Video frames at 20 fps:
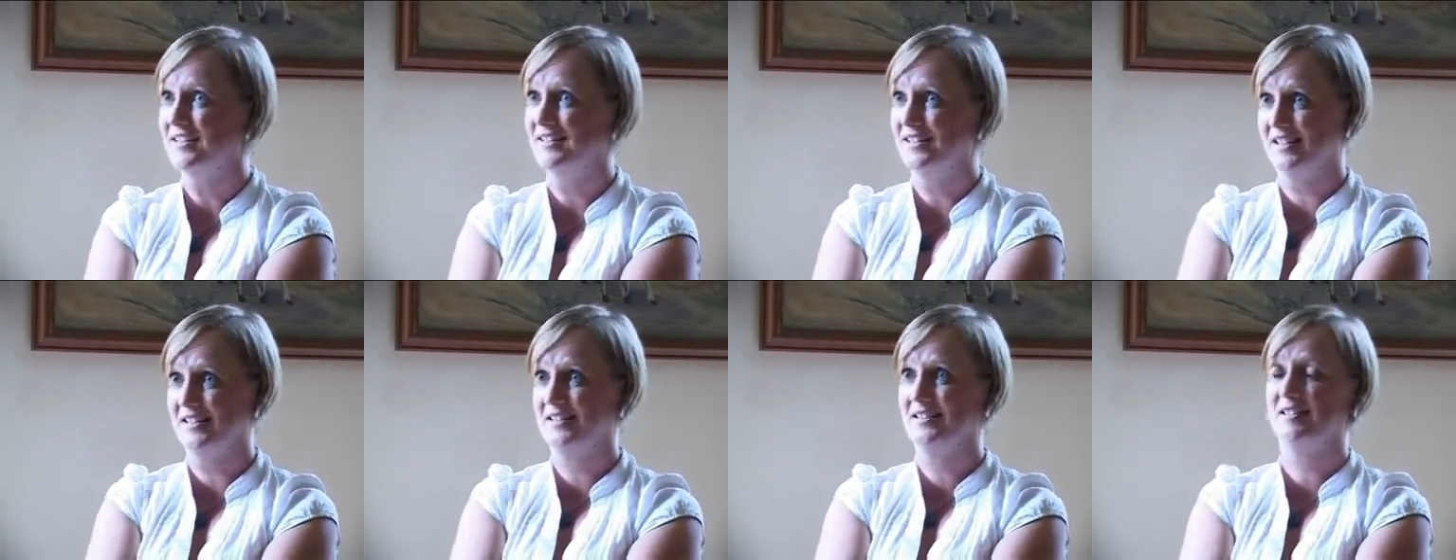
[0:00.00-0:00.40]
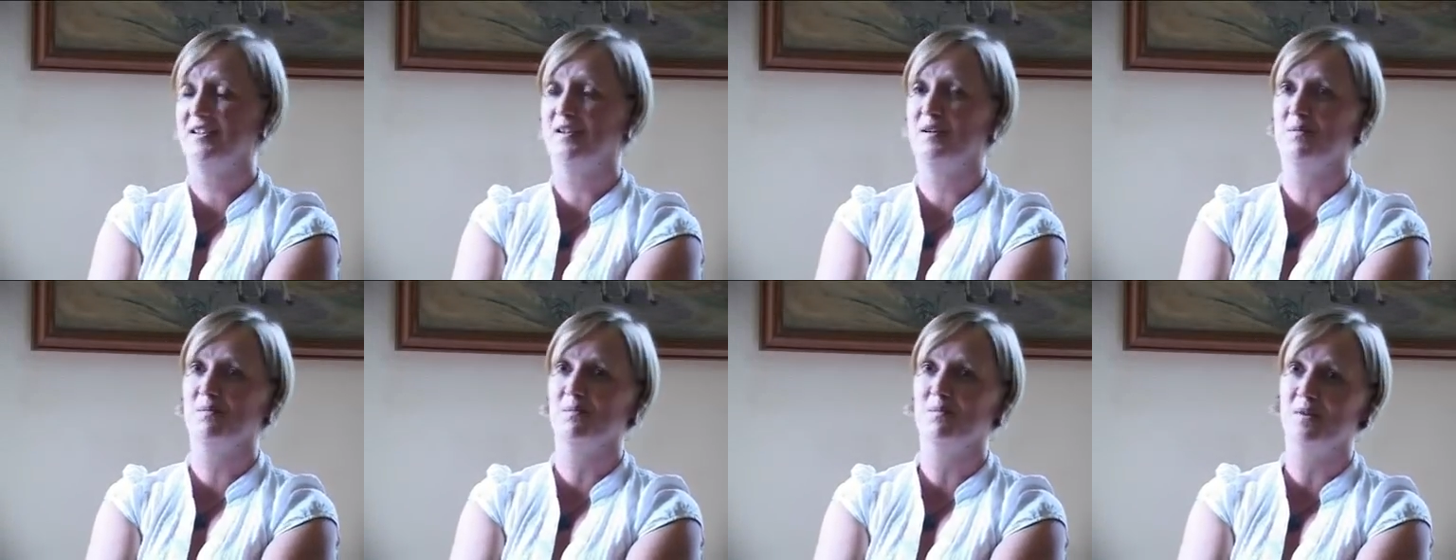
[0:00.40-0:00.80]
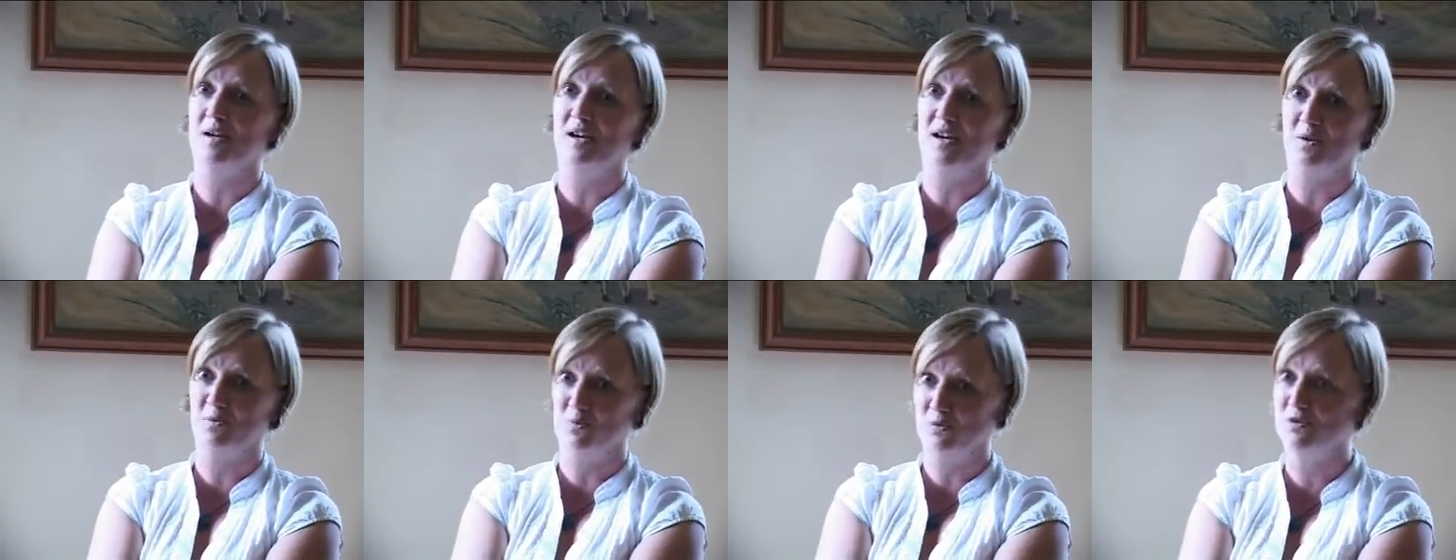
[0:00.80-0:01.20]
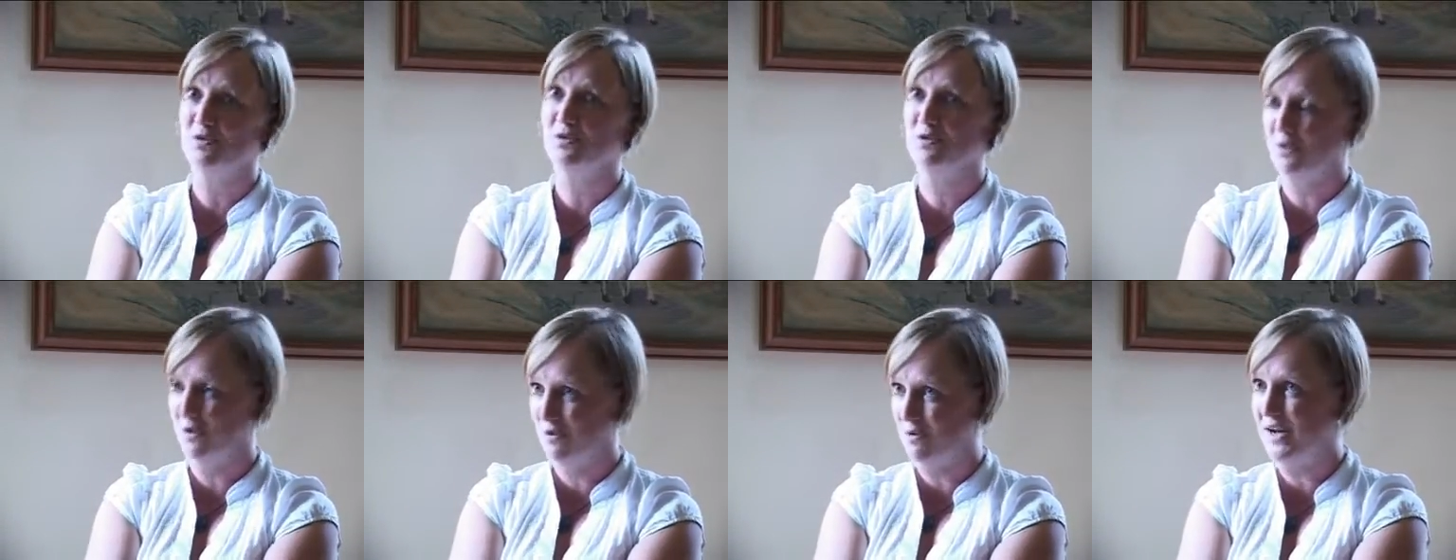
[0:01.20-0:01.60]
Next time I will
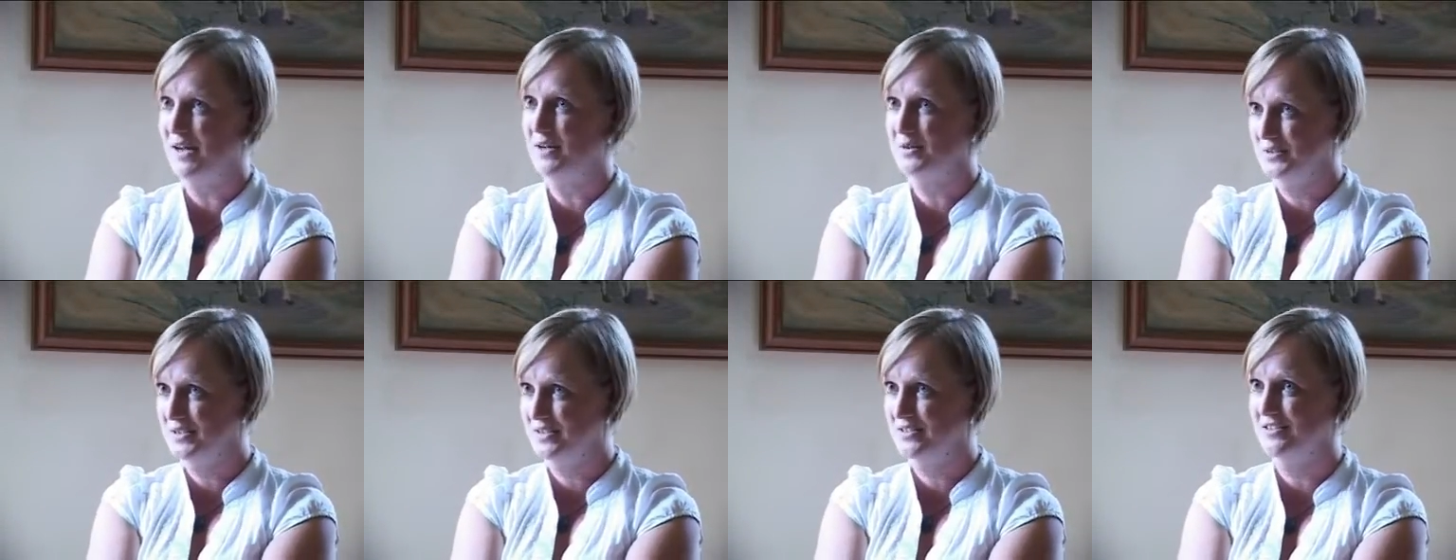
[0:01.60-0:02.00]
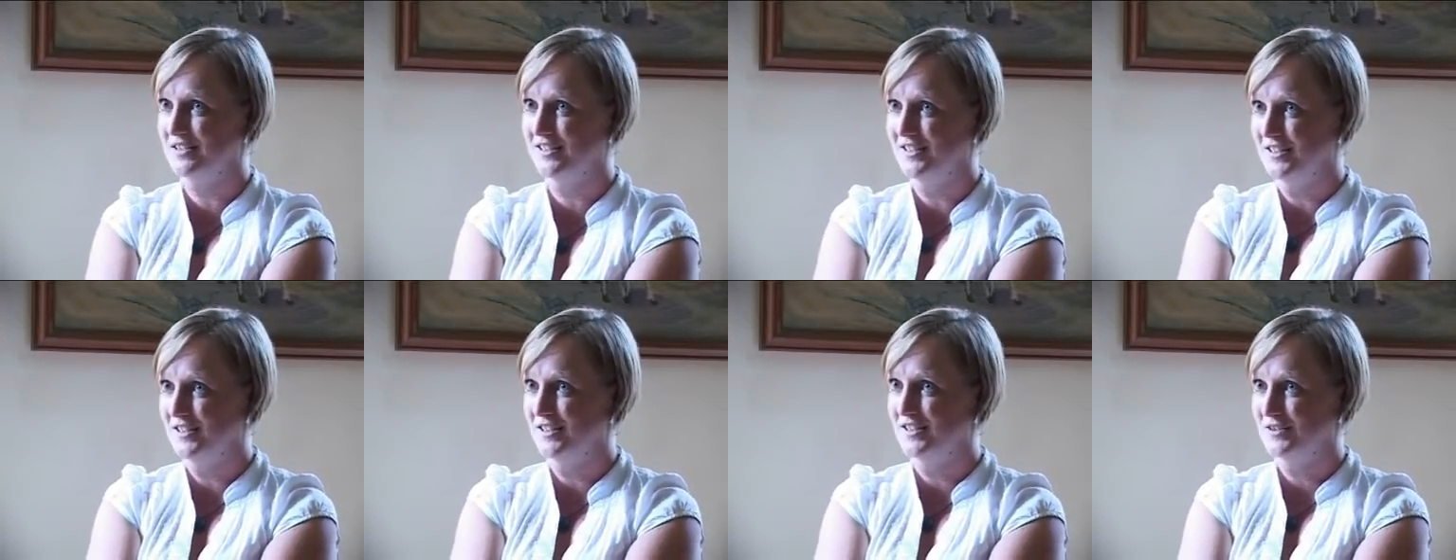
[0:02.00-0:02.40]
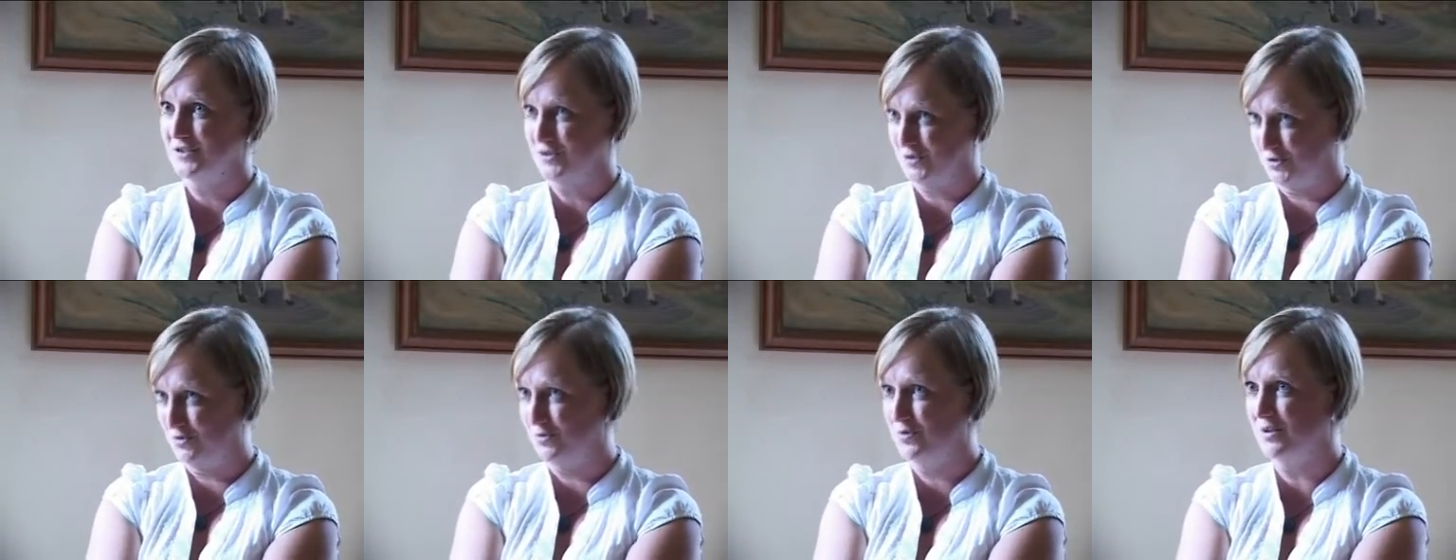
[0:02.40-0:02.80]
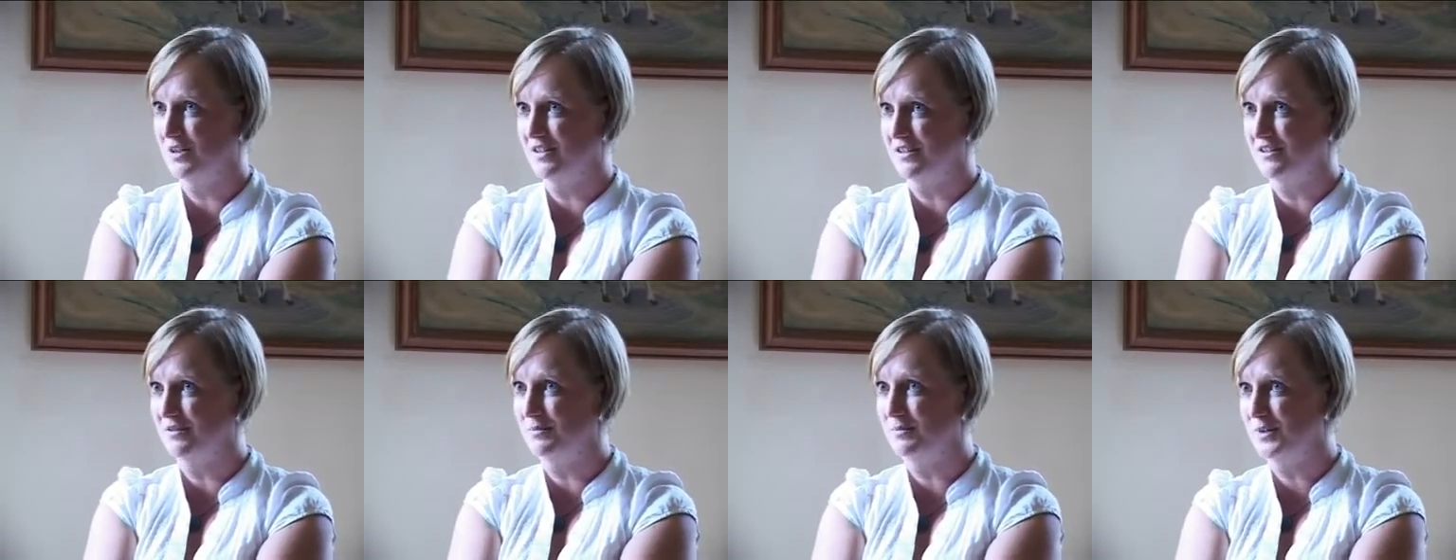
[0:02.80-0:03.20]
go out to
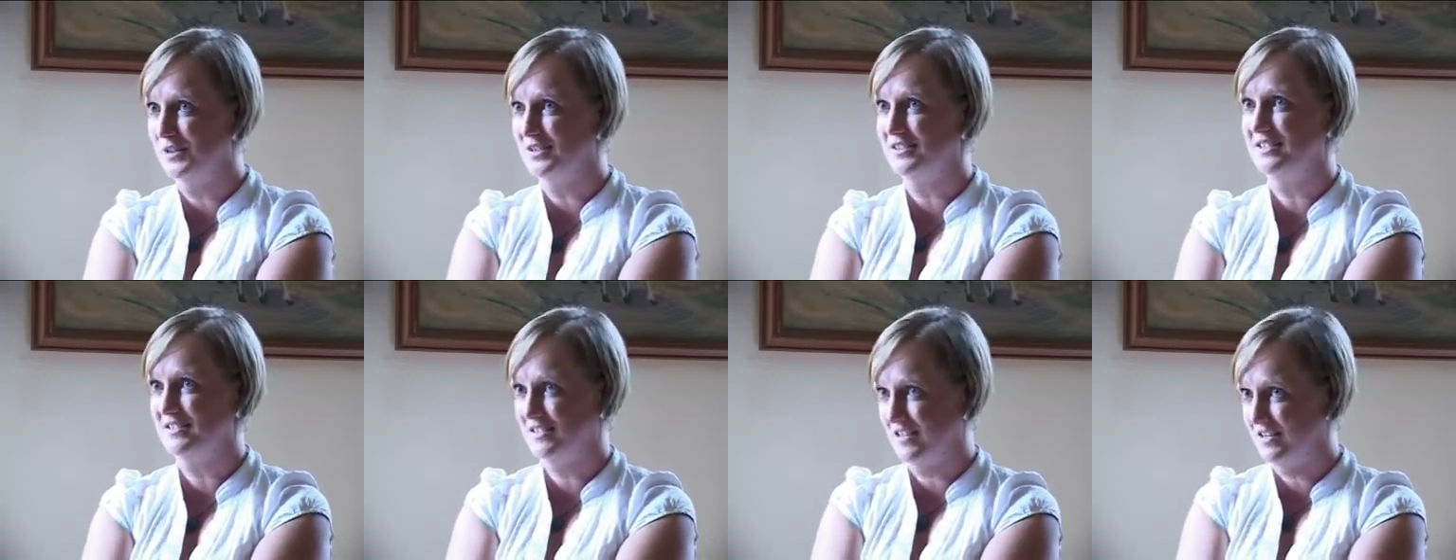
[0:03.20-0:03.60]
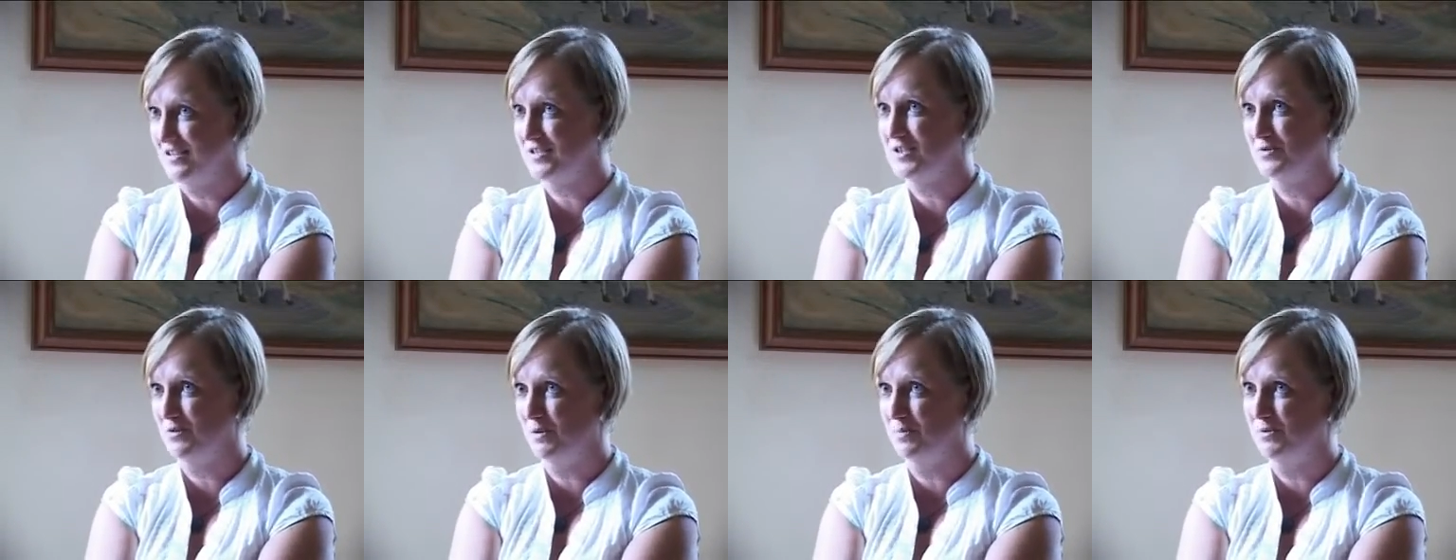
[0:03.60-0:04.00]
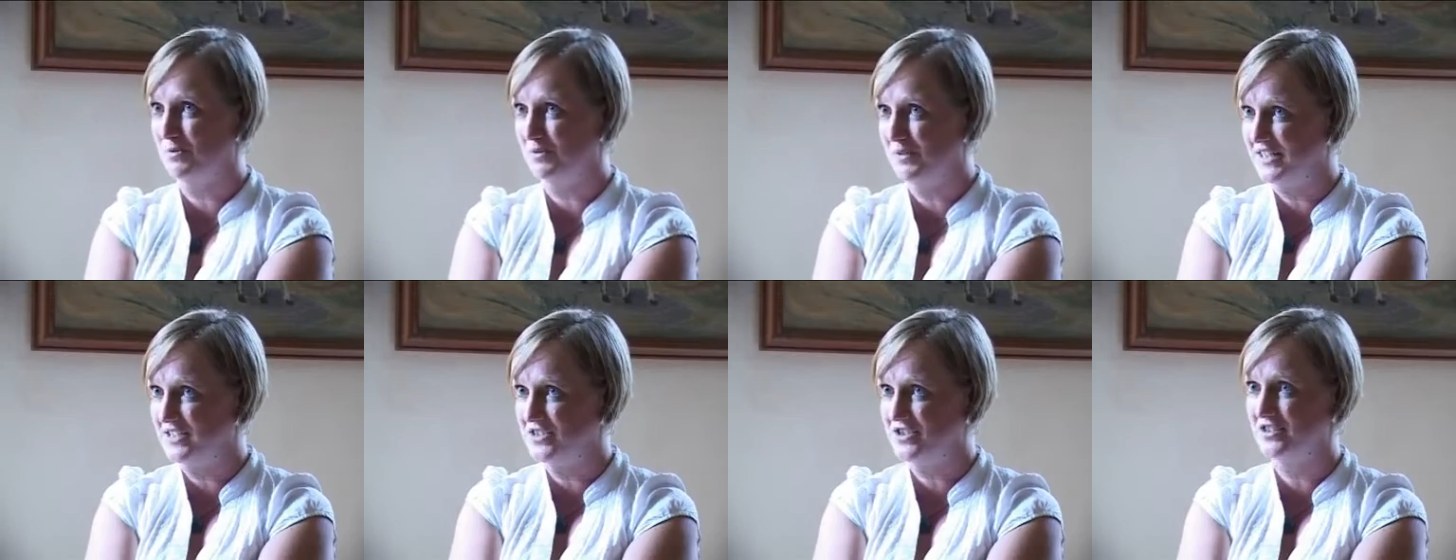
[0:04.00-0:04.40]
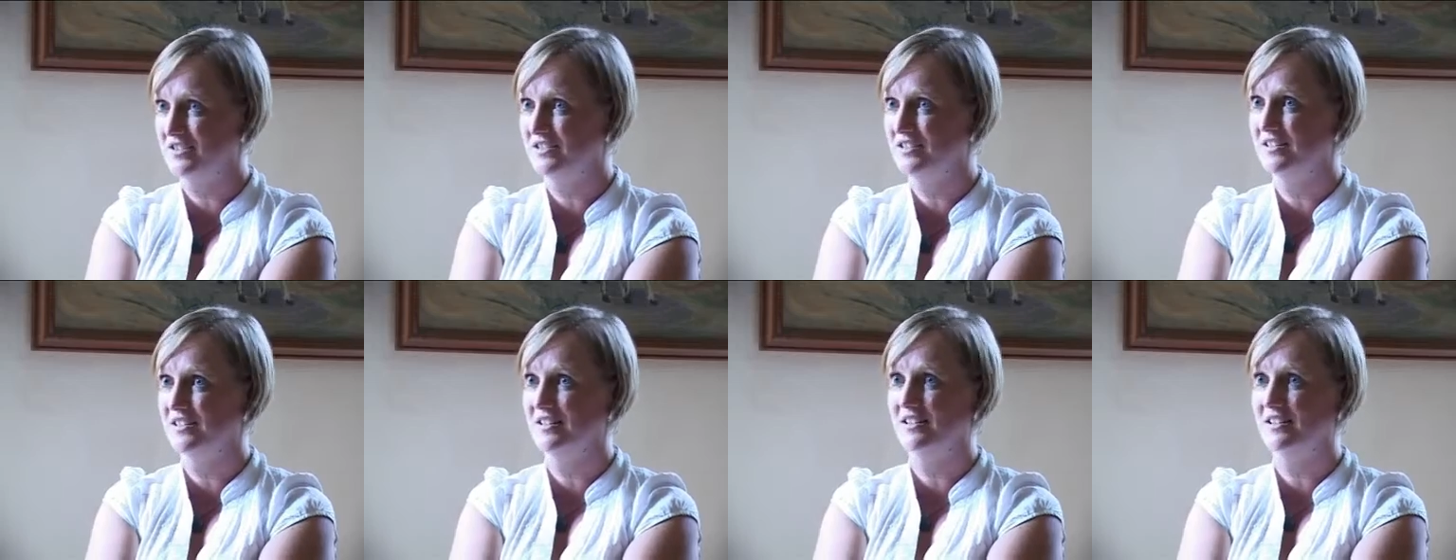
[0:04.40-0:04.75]
a disaster operation,